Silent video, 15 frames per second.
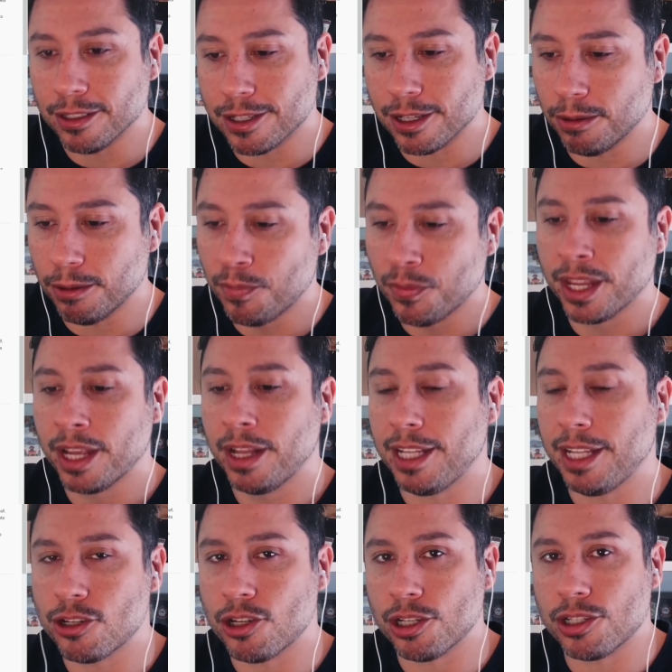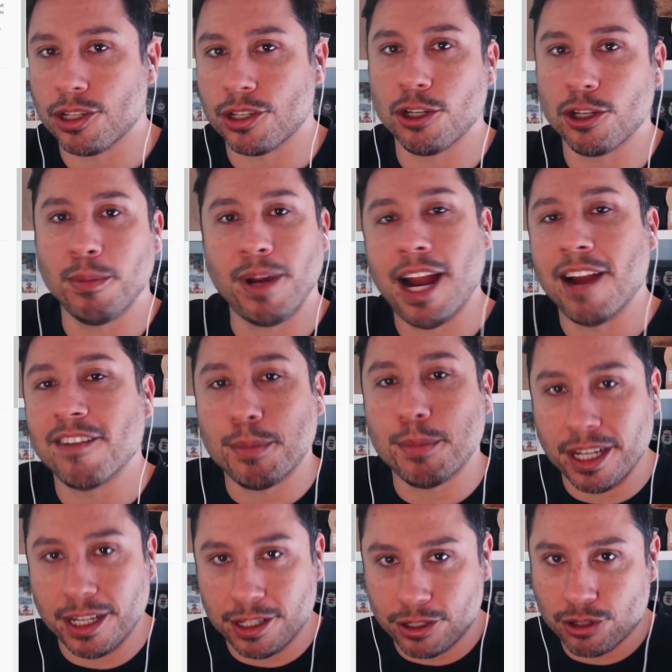So let's just assume
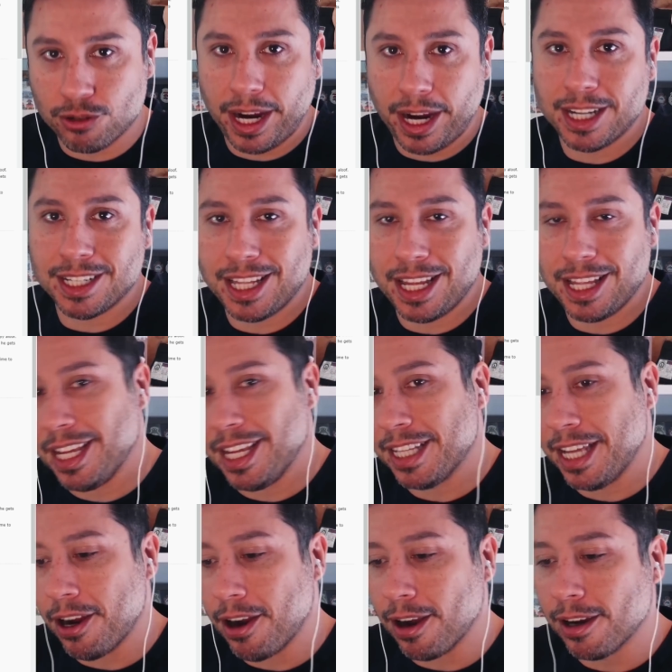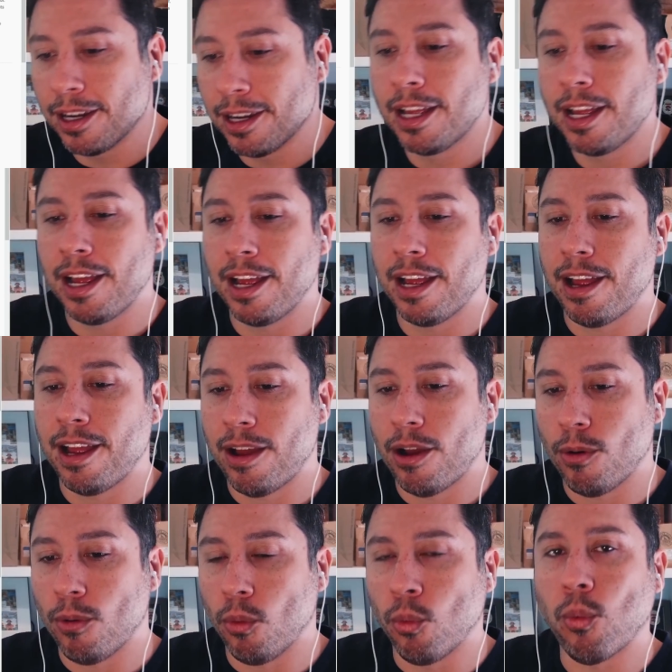everybody is great as they think they are.
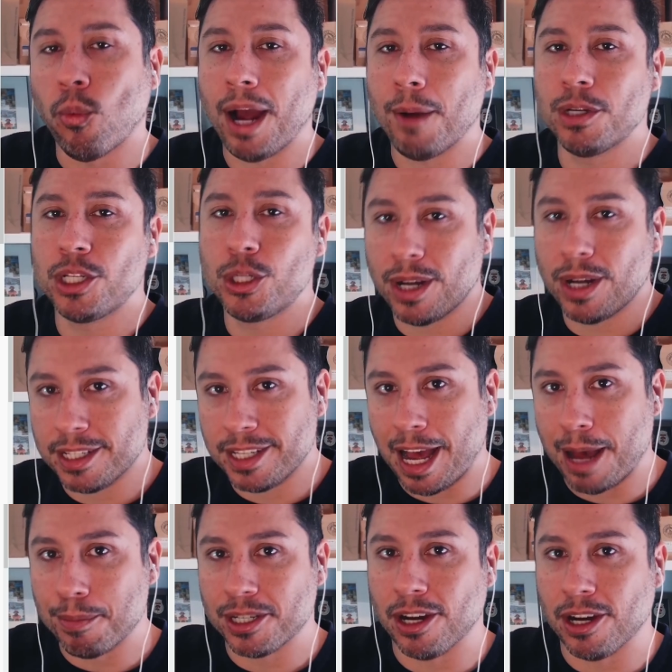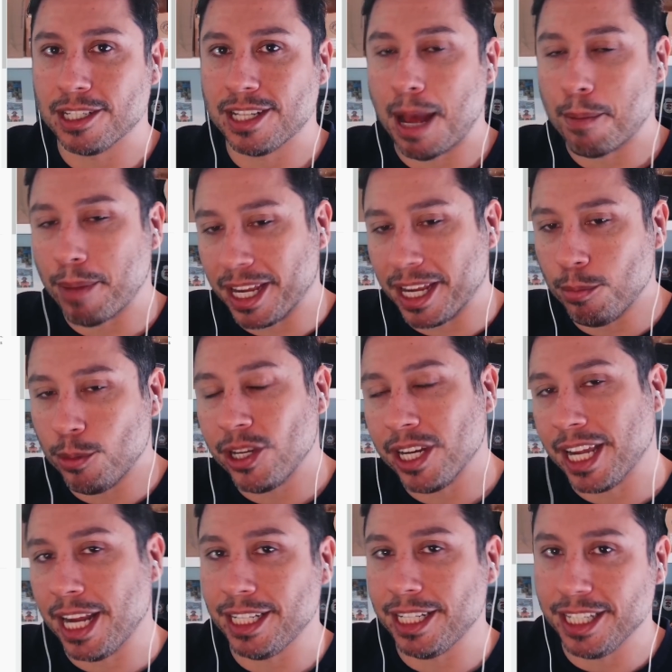Why would you want to sabotage that by
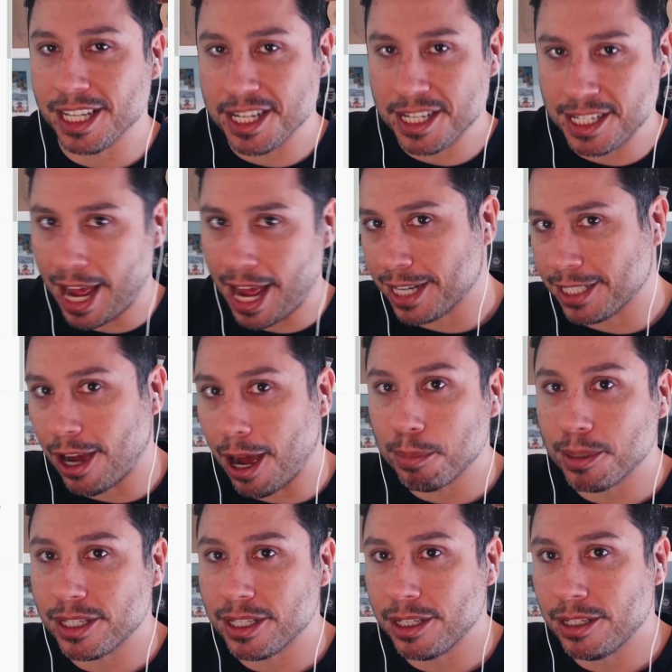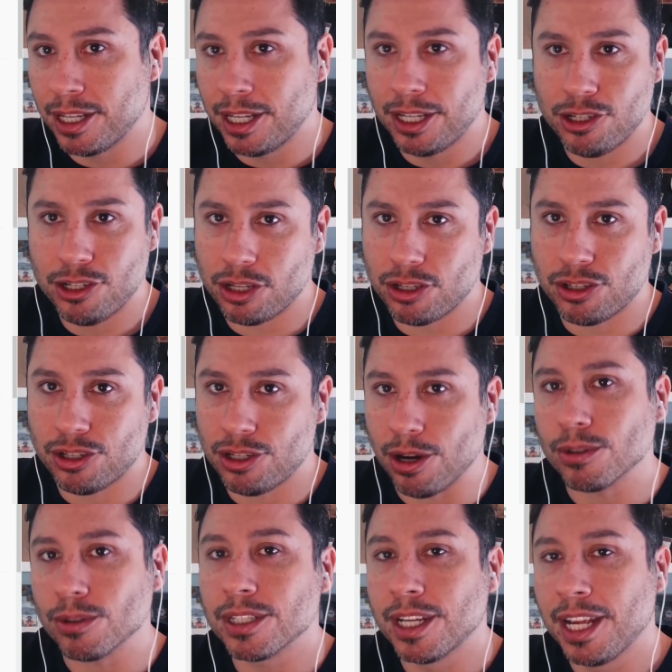communicating the exact opposite? Just
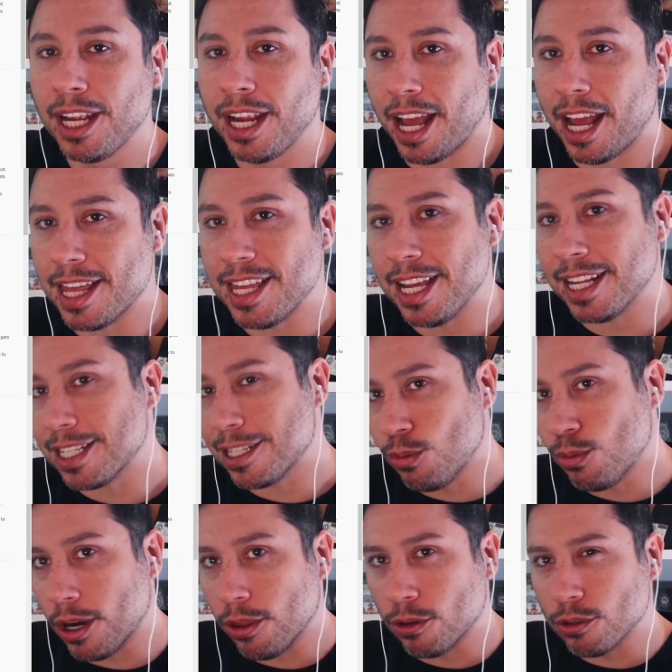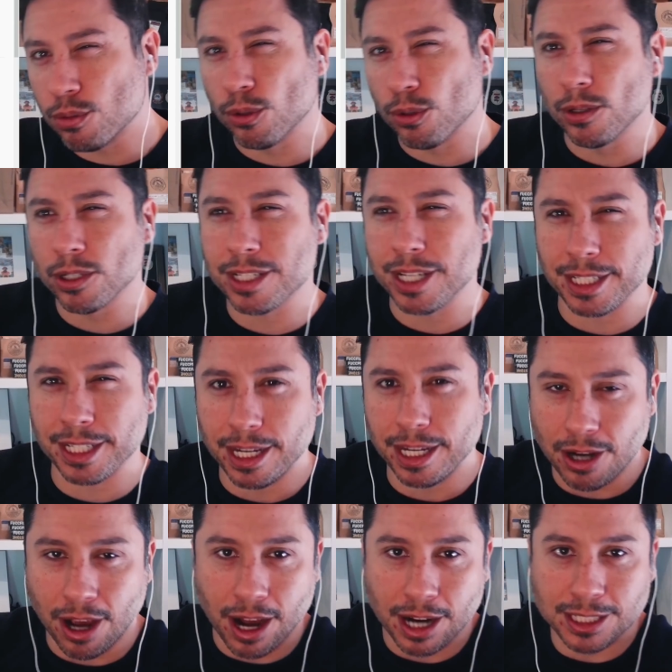don't. And I think this is one of those rules, doesn't
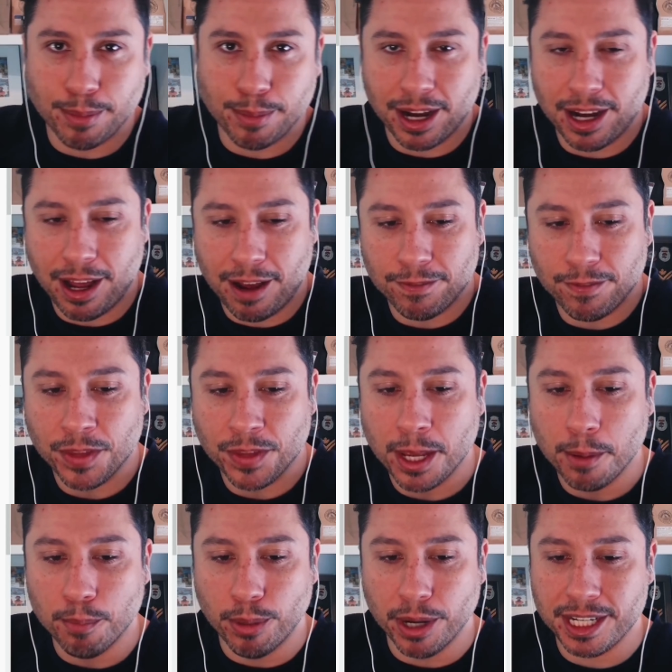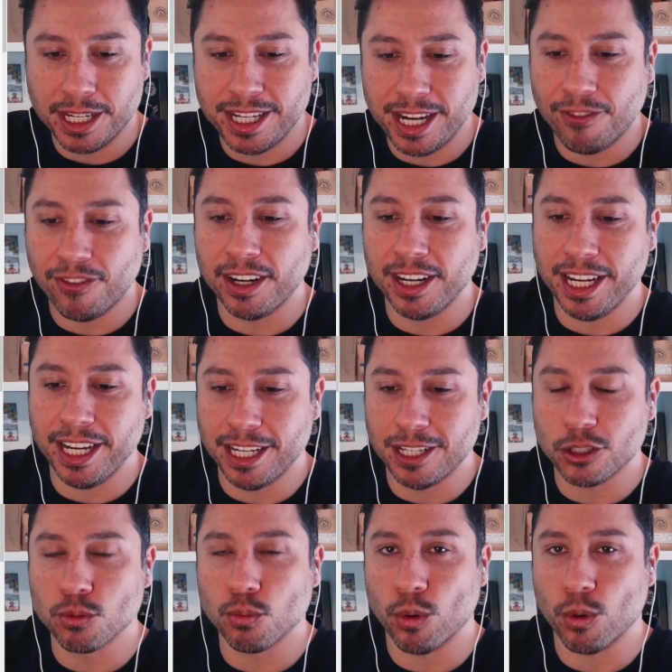get talked about enough, but it definitely
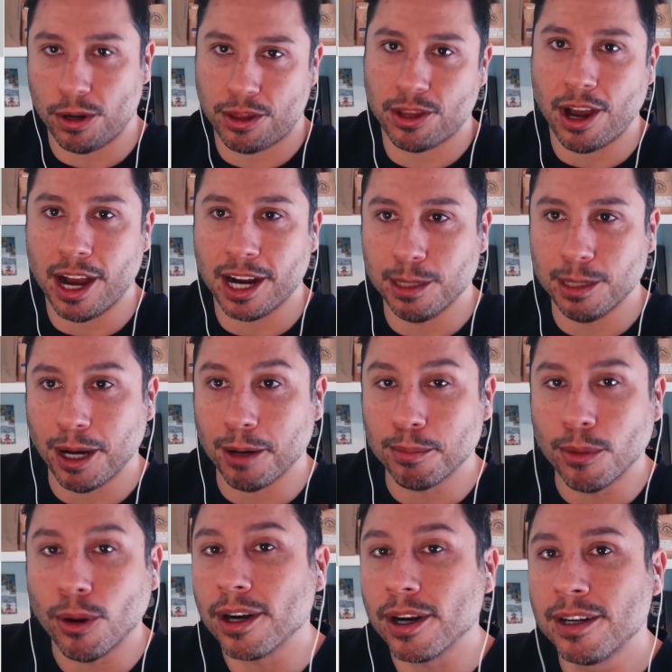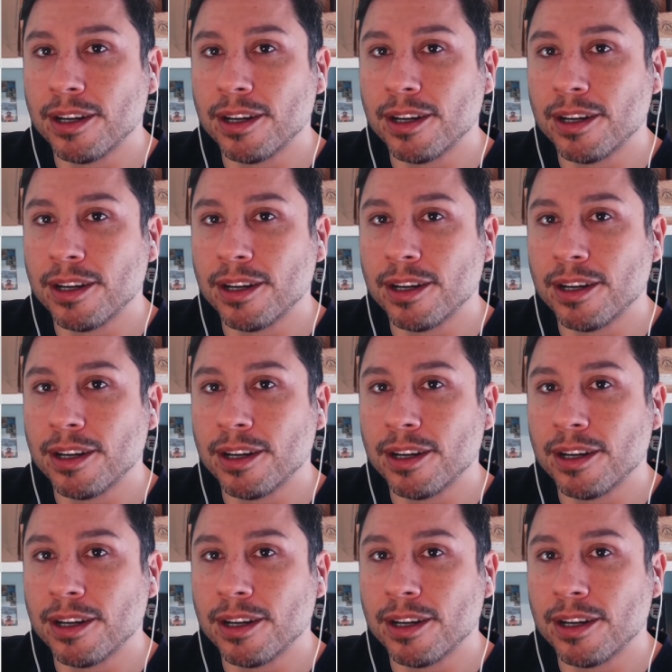is worth talking about more.